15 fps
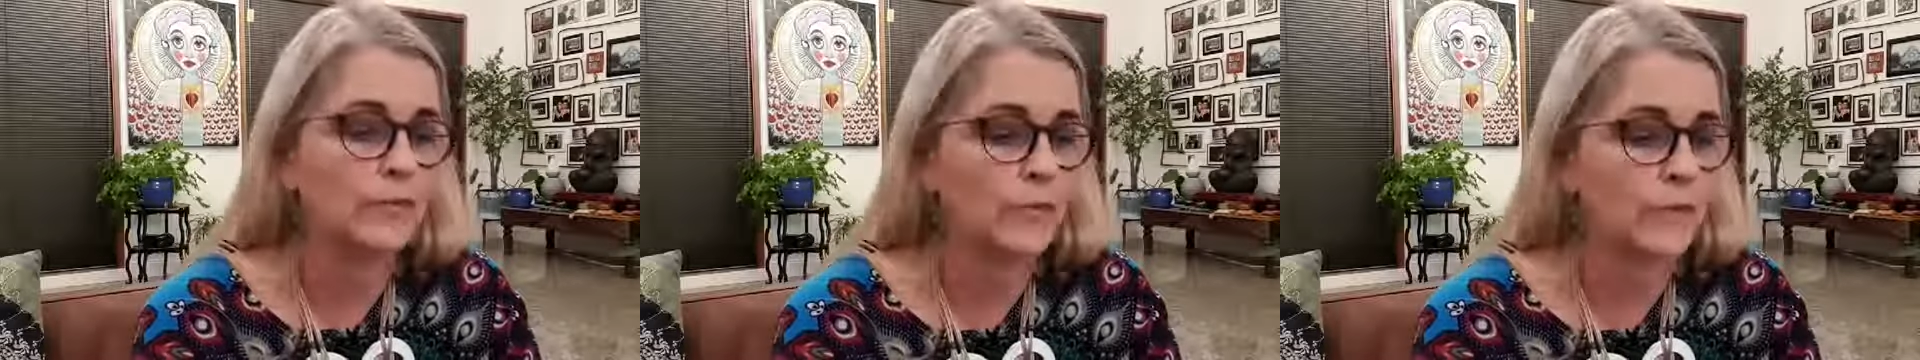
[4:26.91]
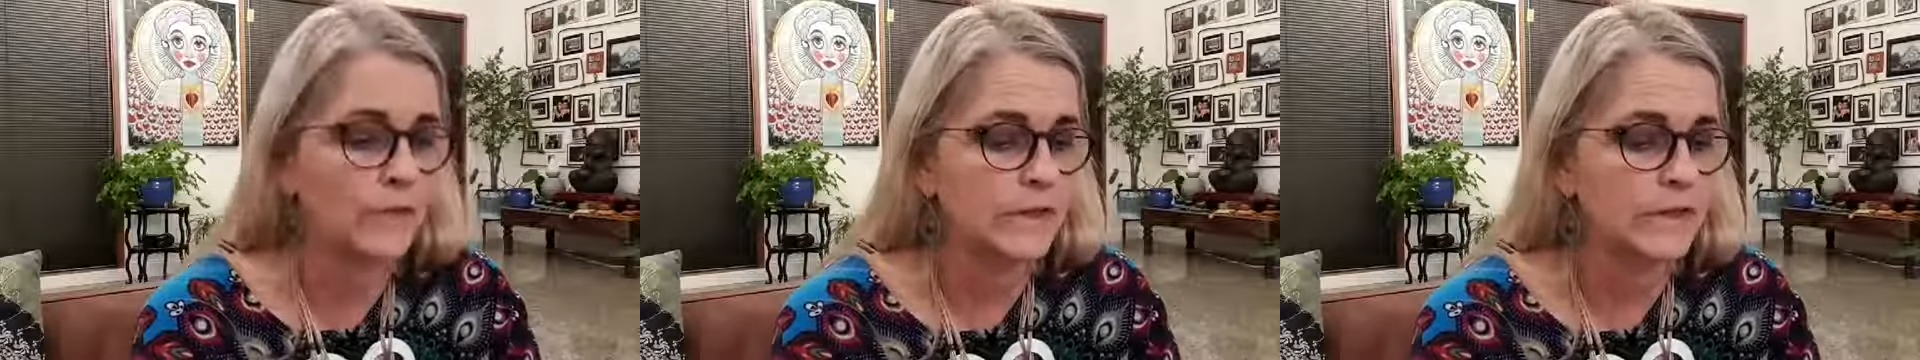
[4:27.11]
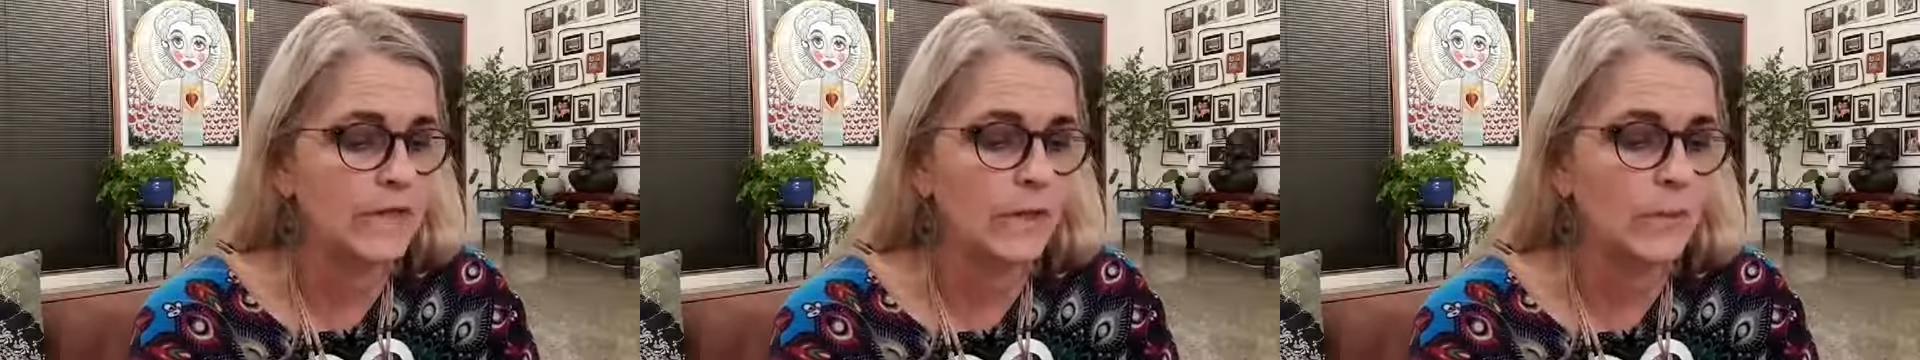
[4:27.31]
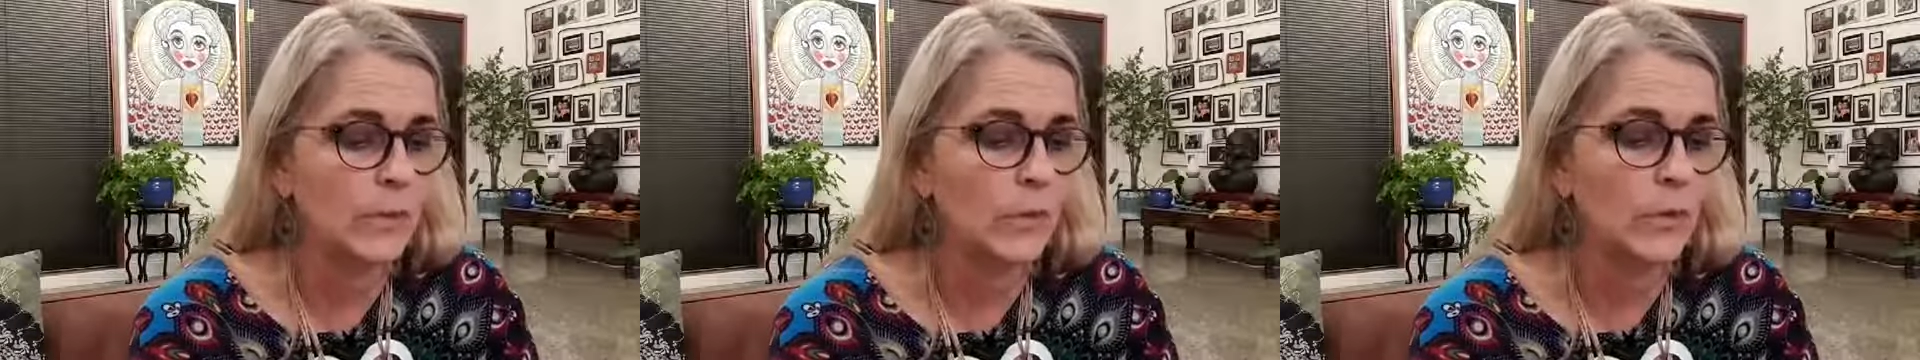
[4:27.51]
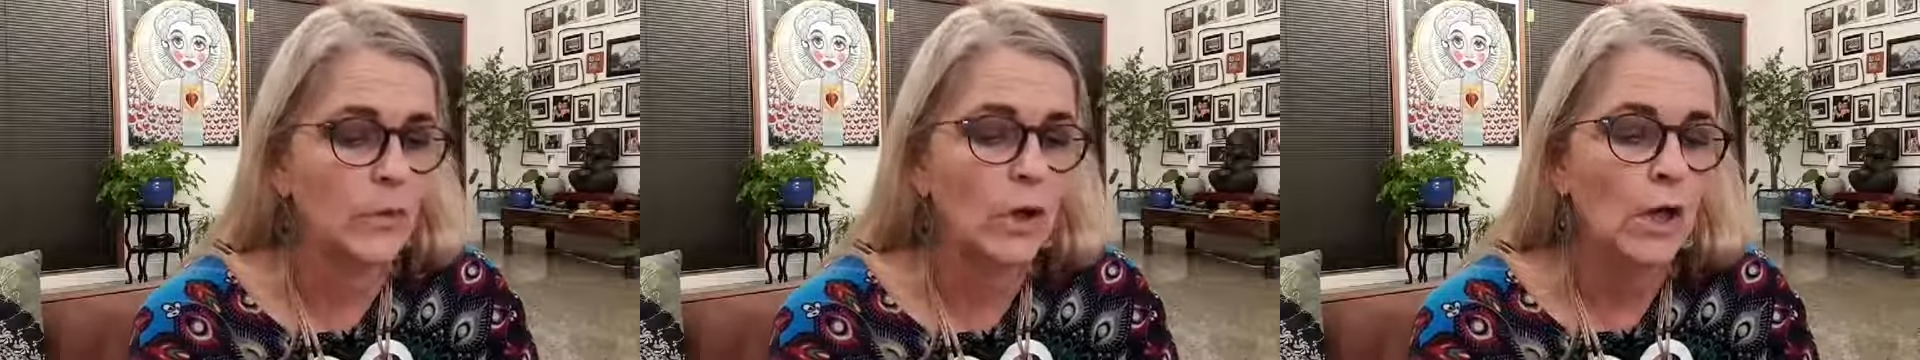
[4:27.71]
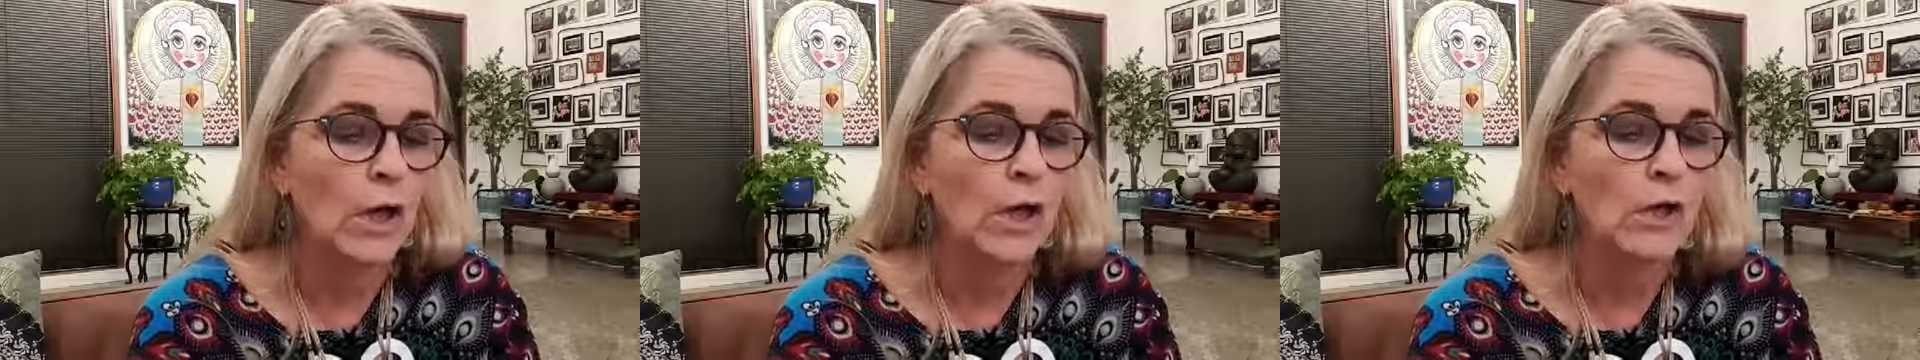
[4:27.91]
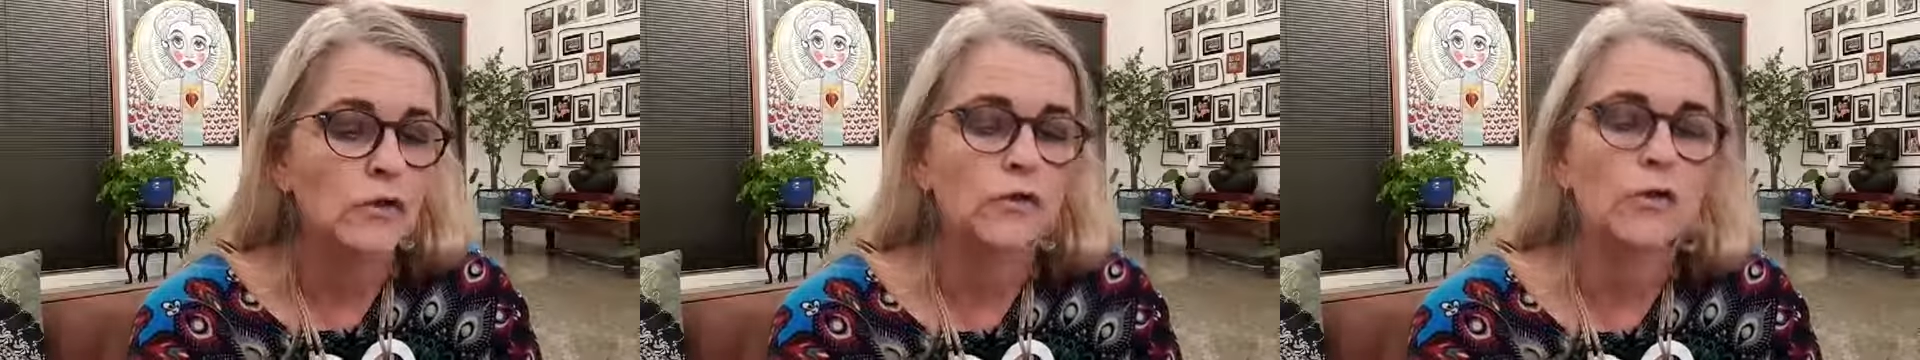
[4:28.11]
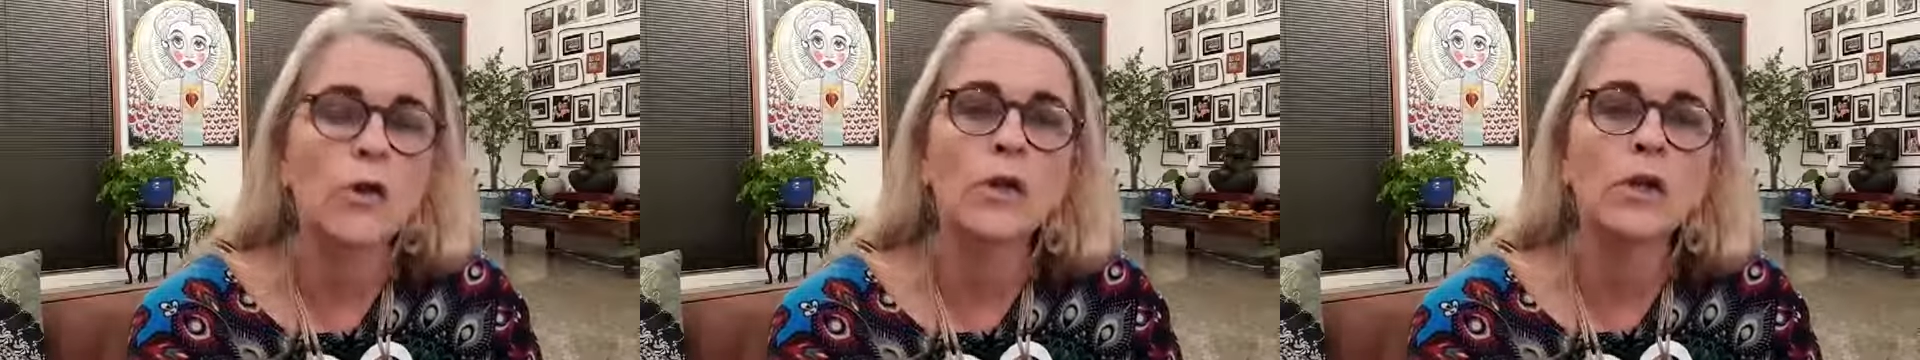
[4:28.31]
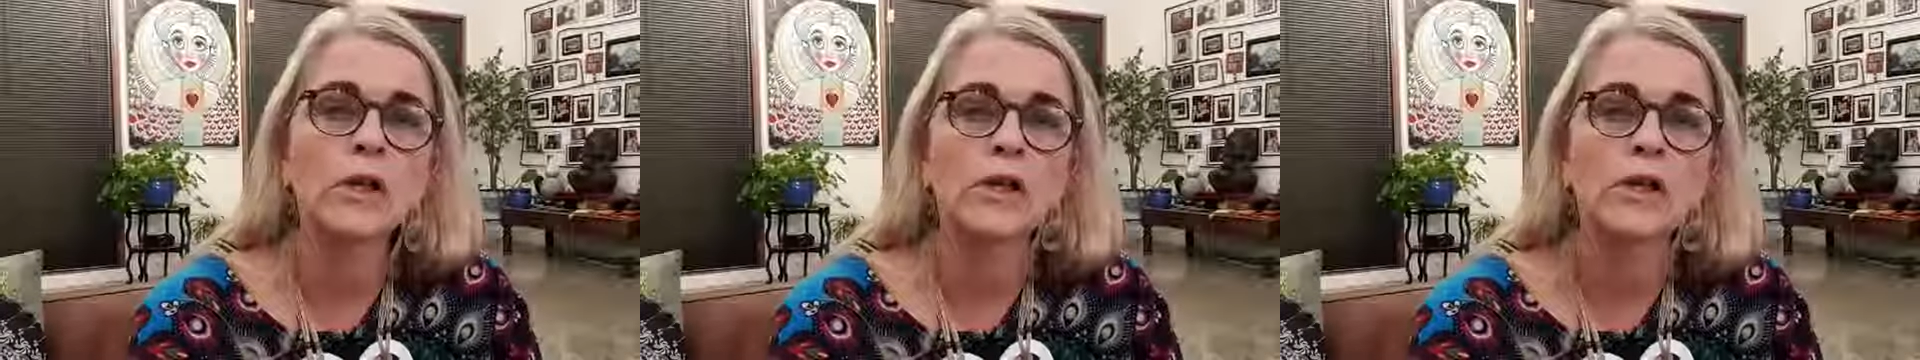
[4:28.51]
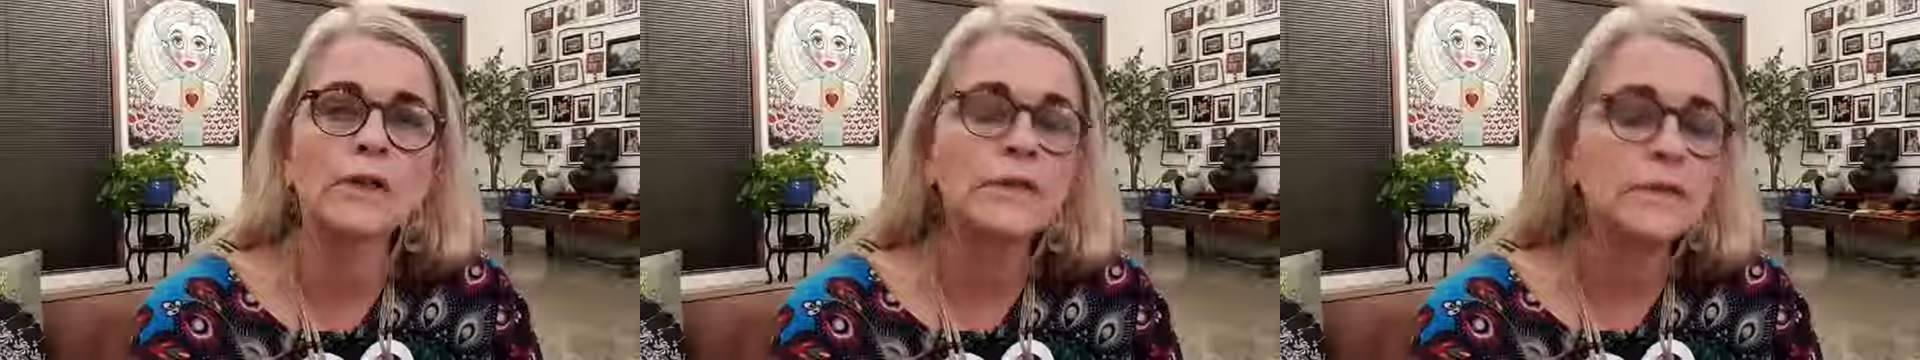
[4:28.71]
for example,
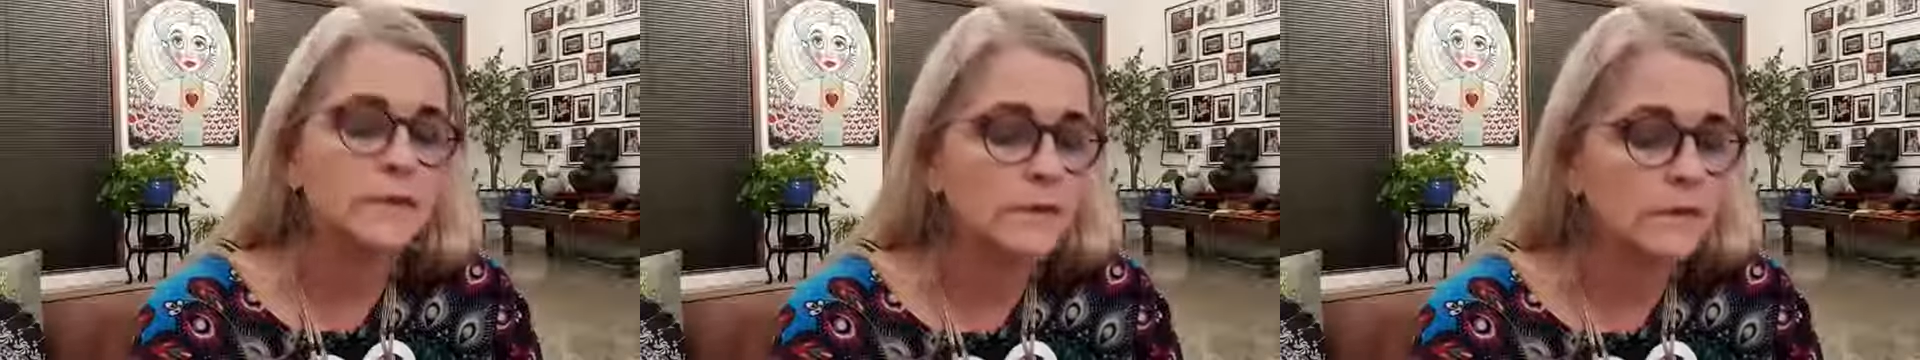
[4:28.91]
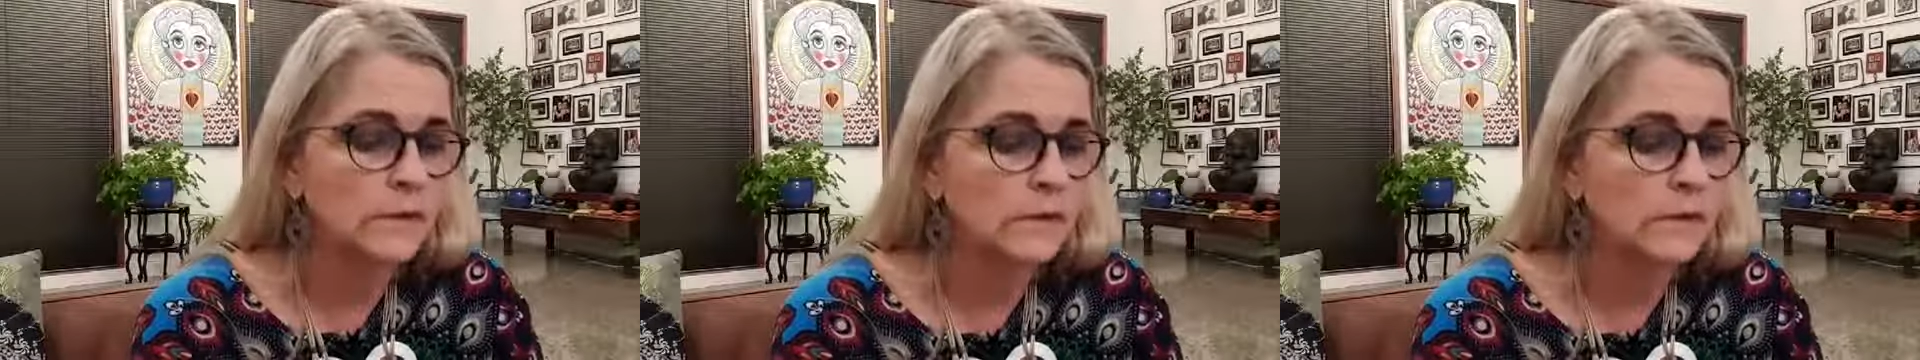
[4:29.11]
tolerant